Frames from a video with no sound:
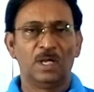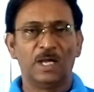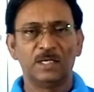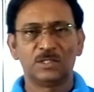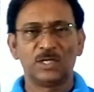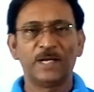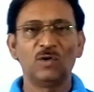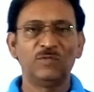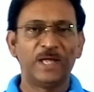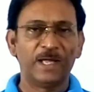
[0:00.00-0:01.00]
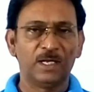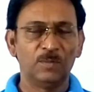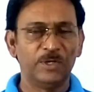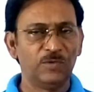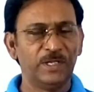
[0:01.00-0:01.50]
and sine of the angle
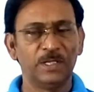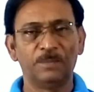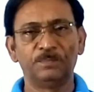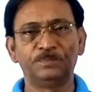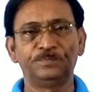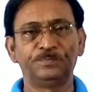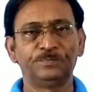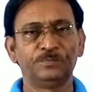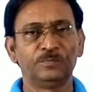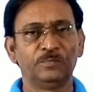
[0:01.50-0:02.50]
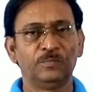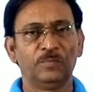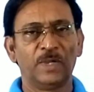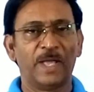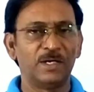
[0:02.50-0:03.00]
between them,
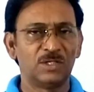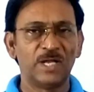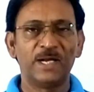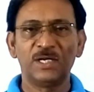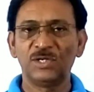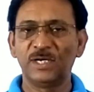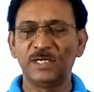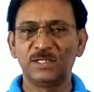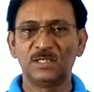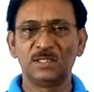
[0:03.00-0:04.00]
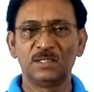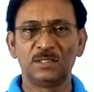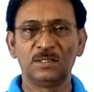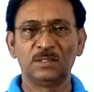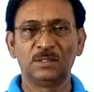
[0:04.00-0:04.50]
and its direction is
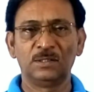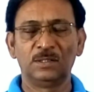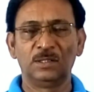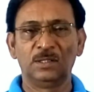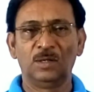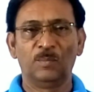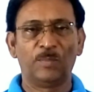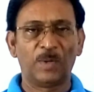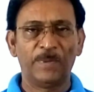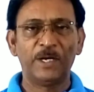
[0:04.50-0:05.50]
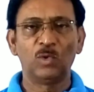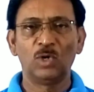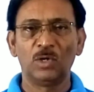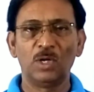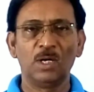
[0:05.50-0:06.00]

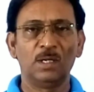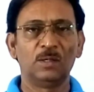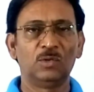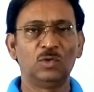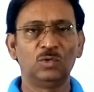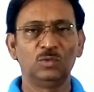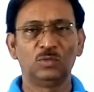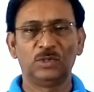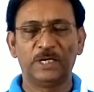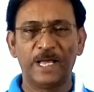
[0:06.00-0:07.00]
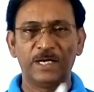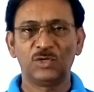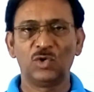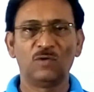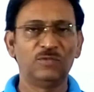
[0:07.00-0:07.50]
perpendicular to the
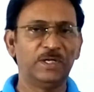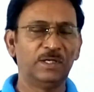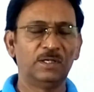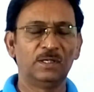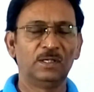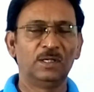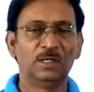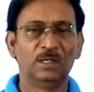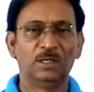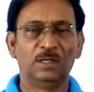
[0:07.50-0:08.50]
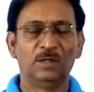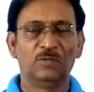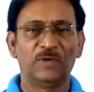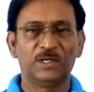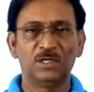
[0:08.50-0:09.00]
direction of the
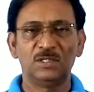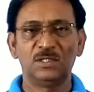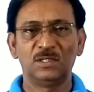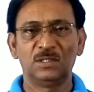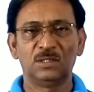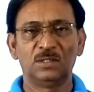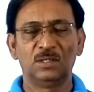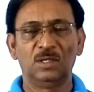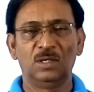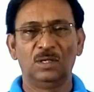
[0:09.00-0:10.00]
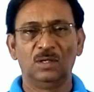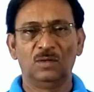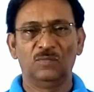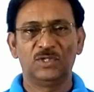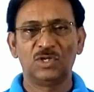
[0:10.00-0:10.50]
vectors
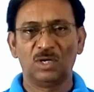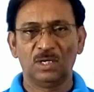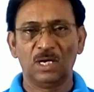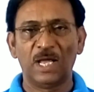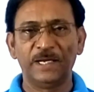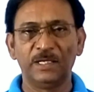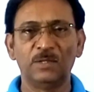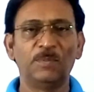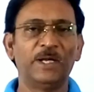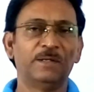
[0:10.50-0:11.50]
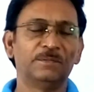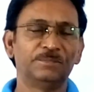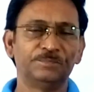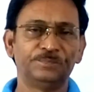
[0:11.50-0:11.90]
which are lying in the plane.